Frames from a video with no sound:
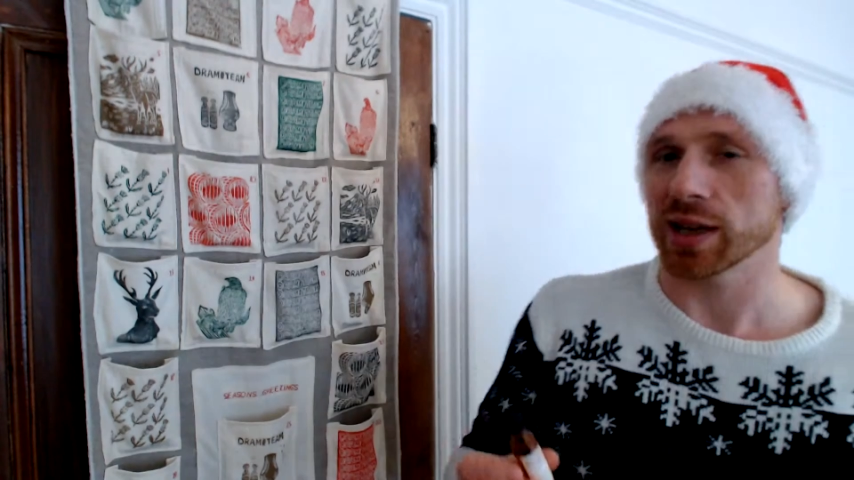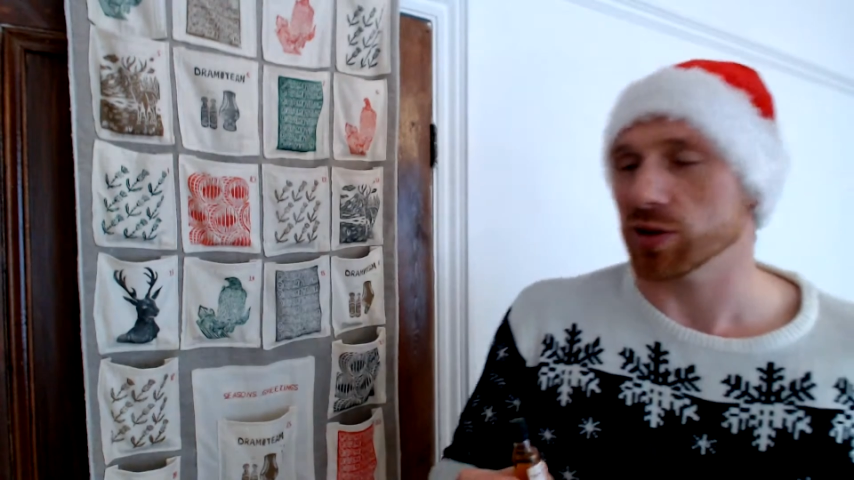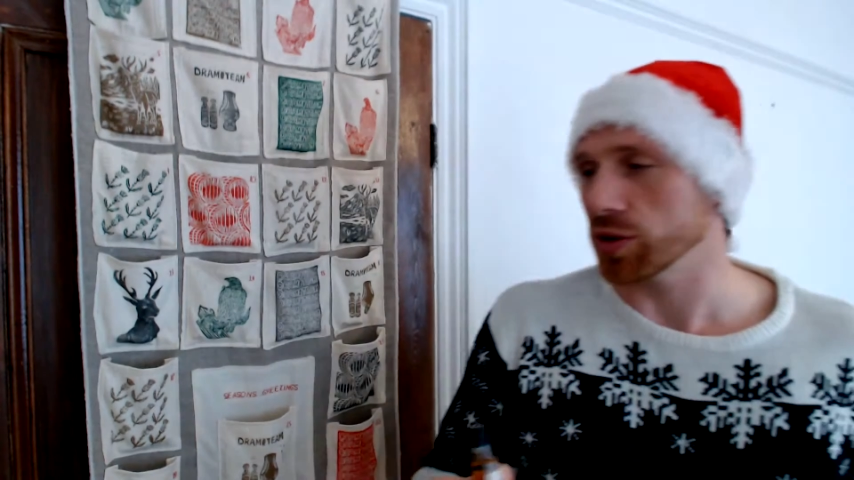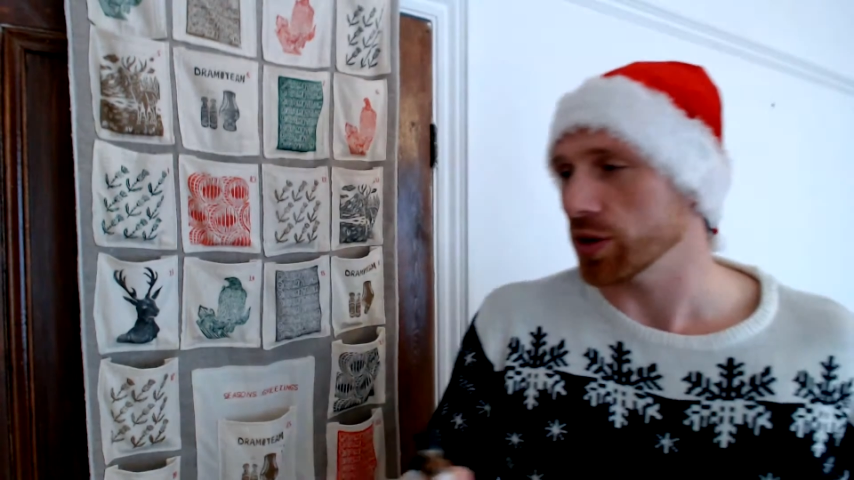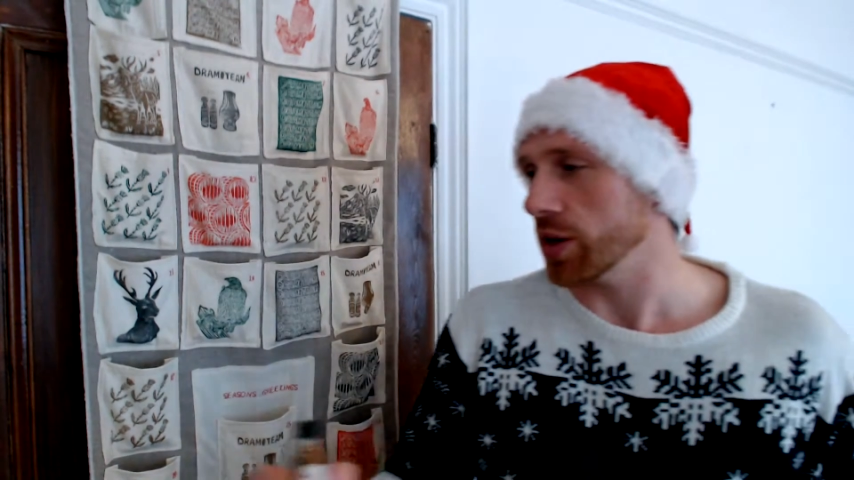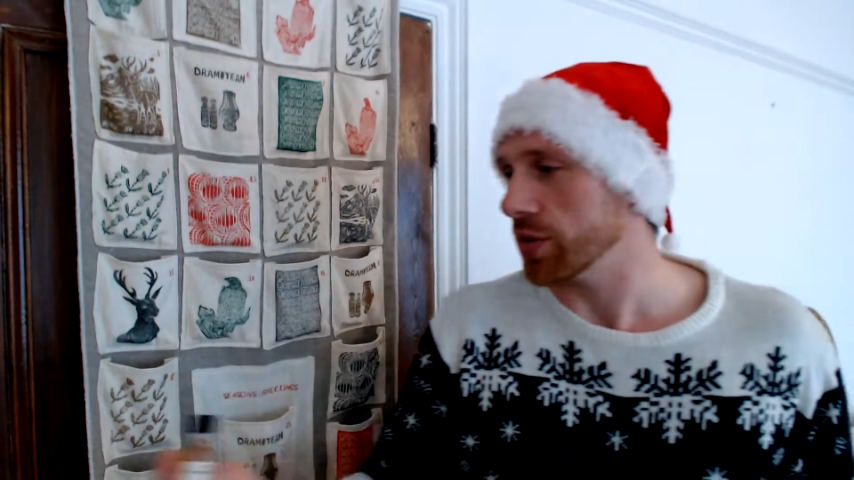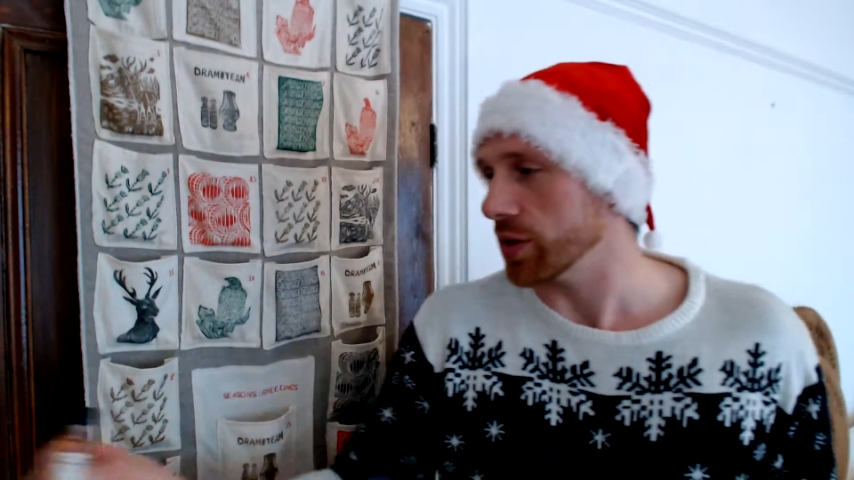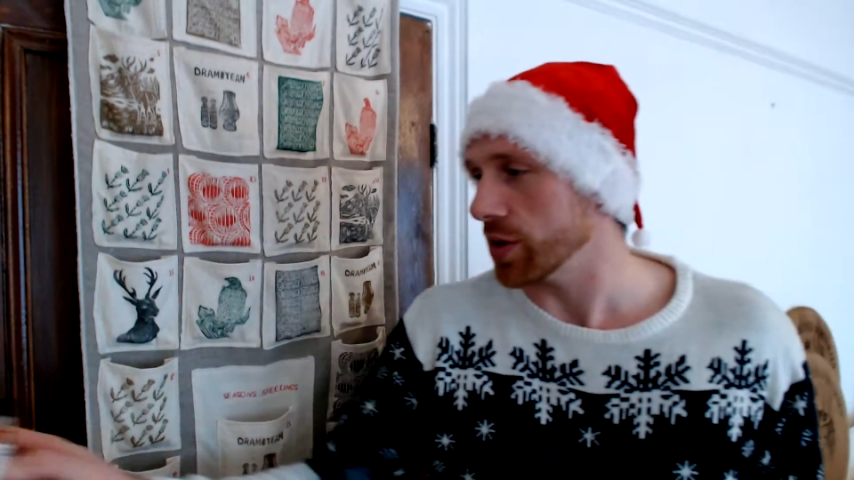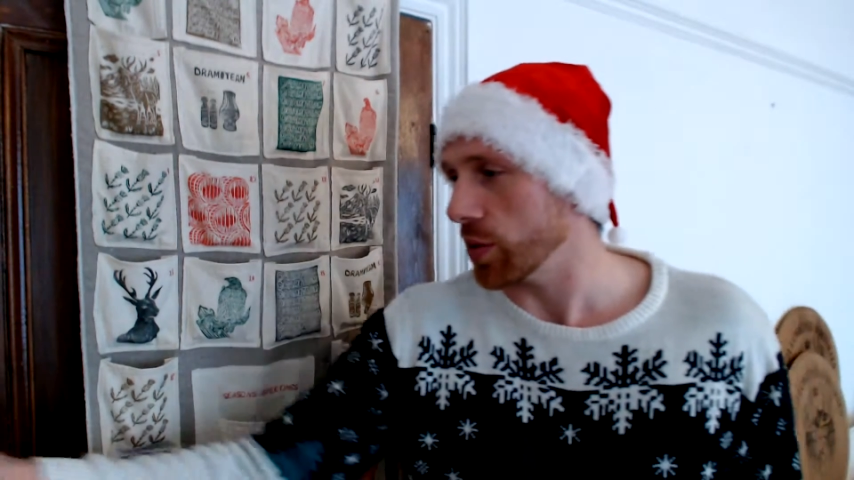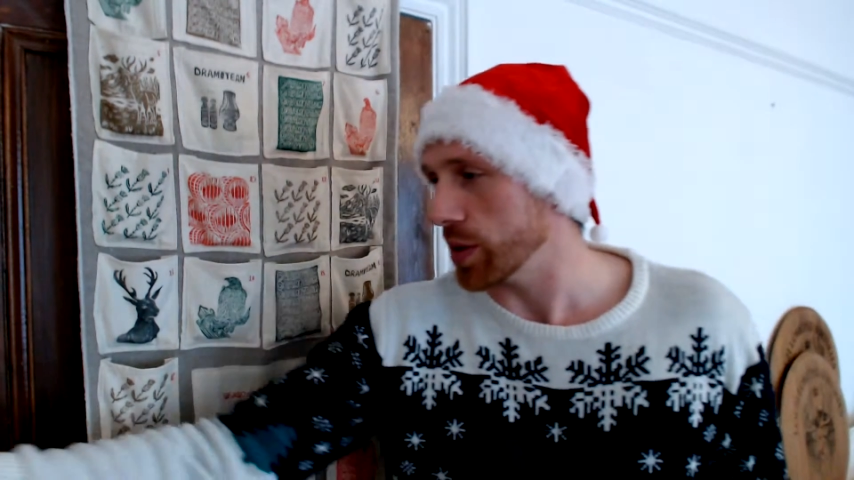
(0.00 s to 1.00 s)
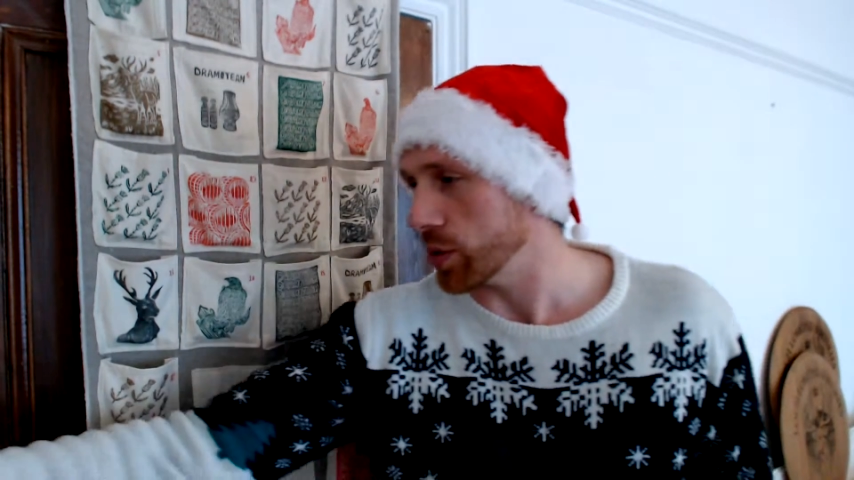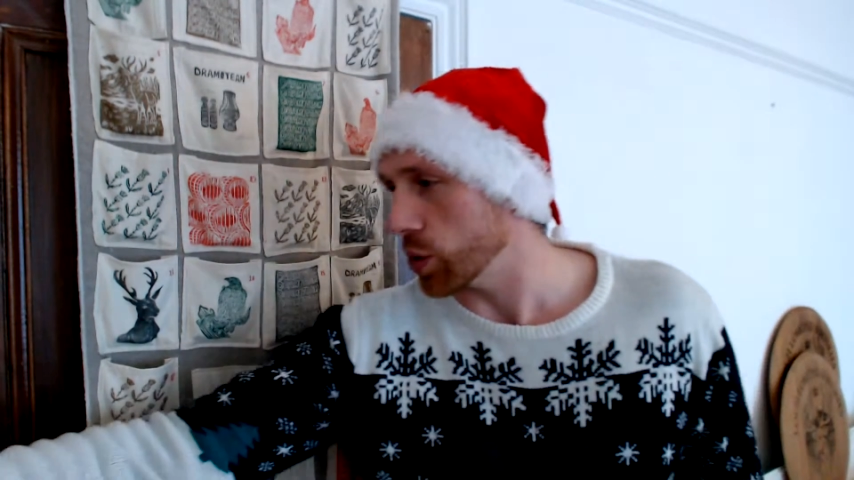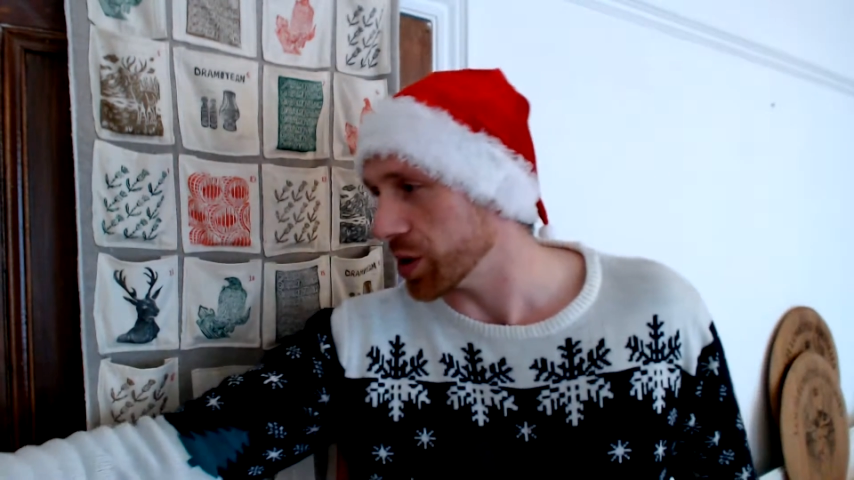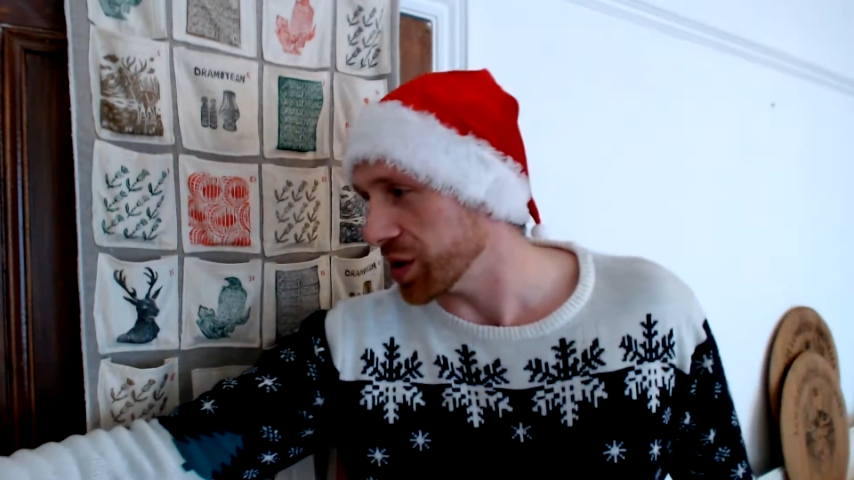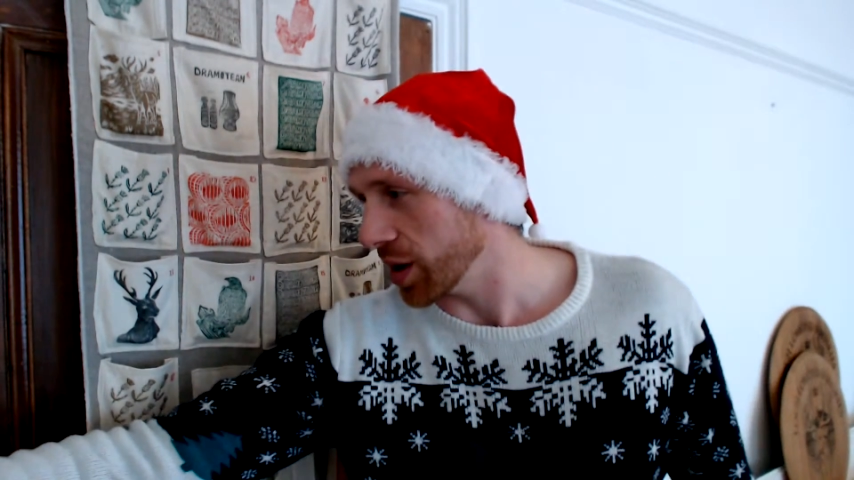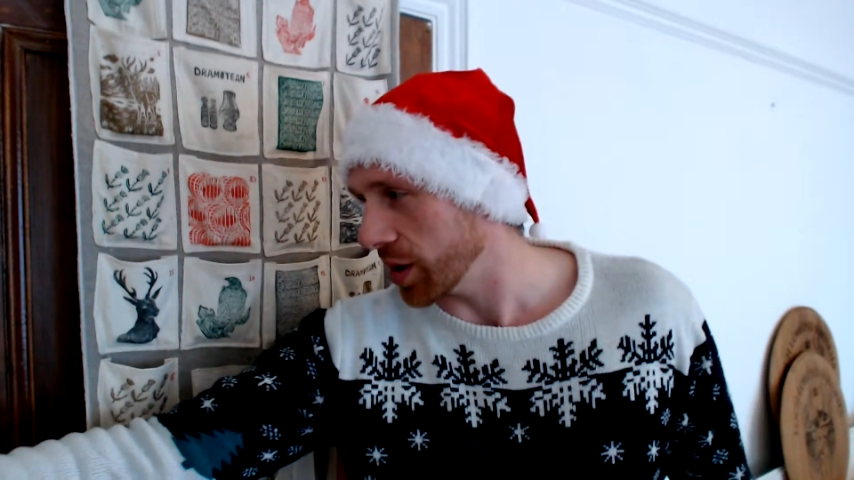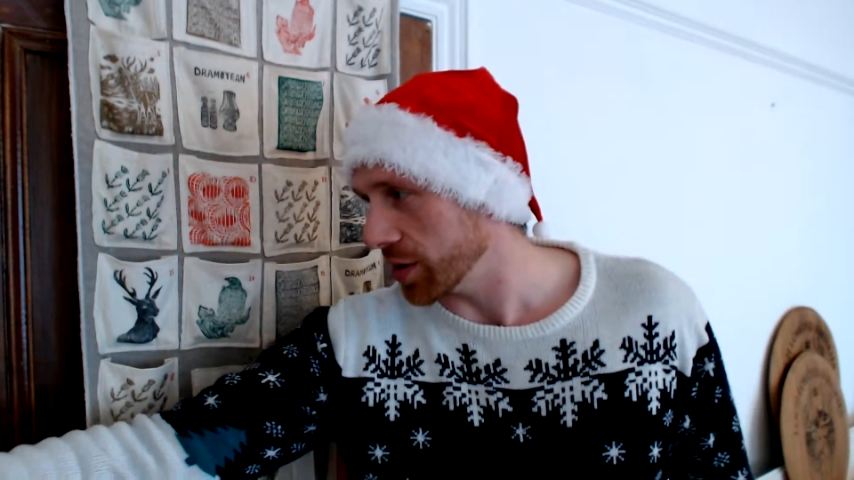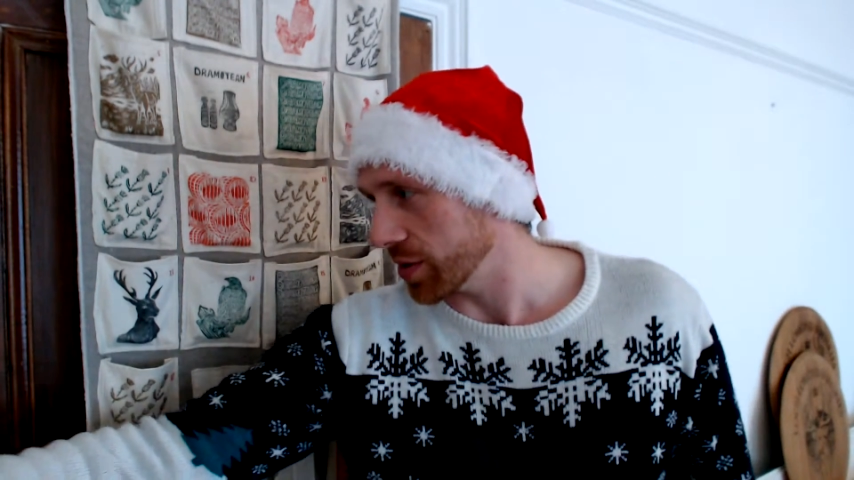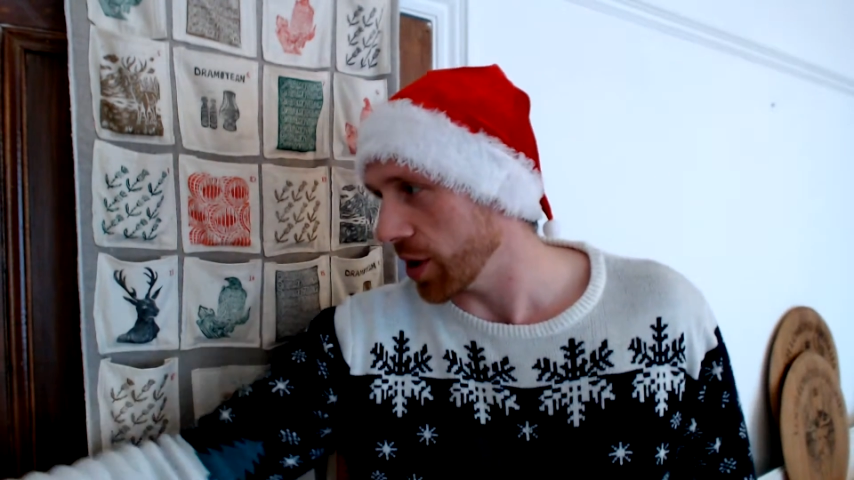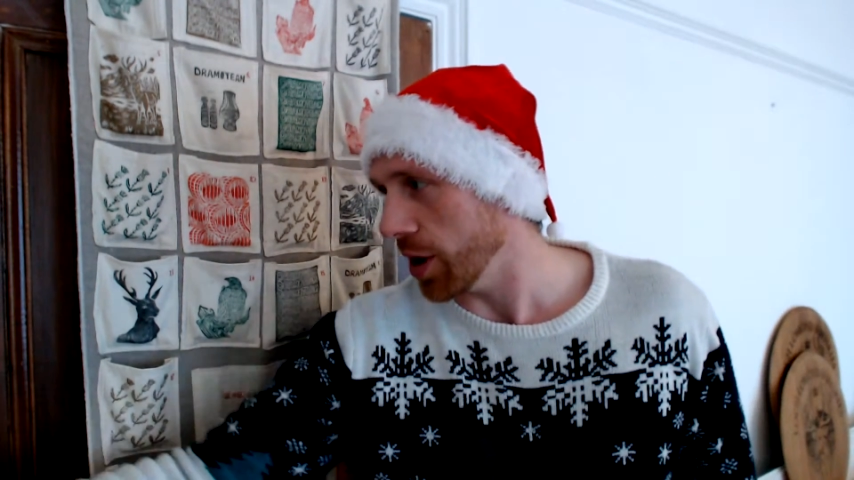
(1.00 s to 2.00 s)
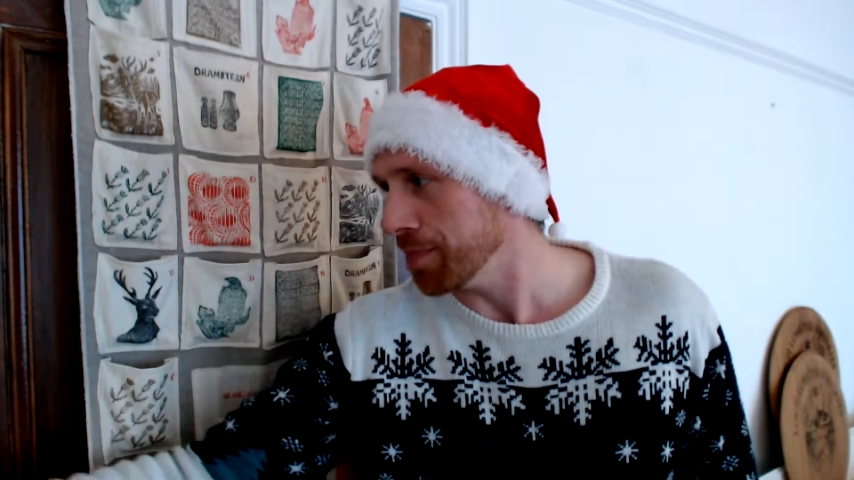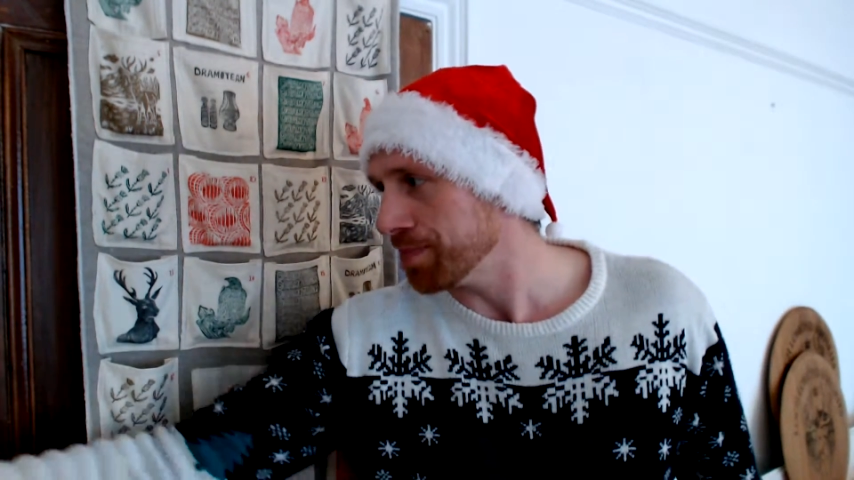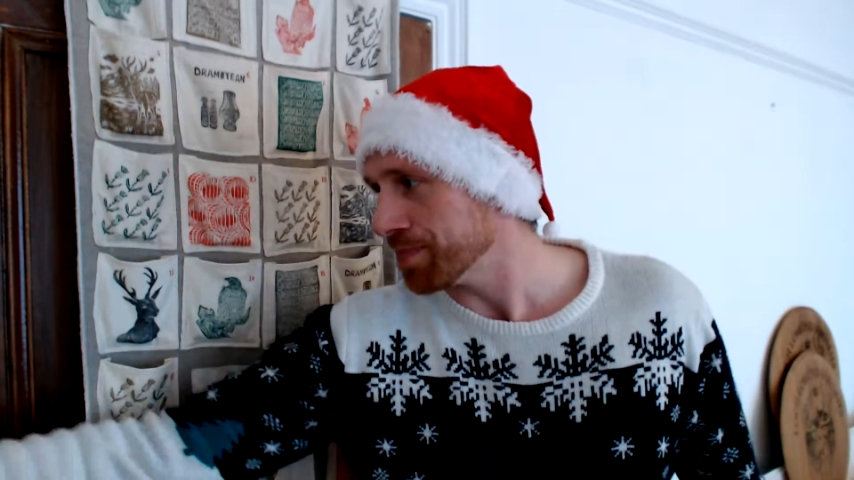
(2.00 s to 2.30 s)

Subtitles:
as you'll know if you know where the Orkney Islands are.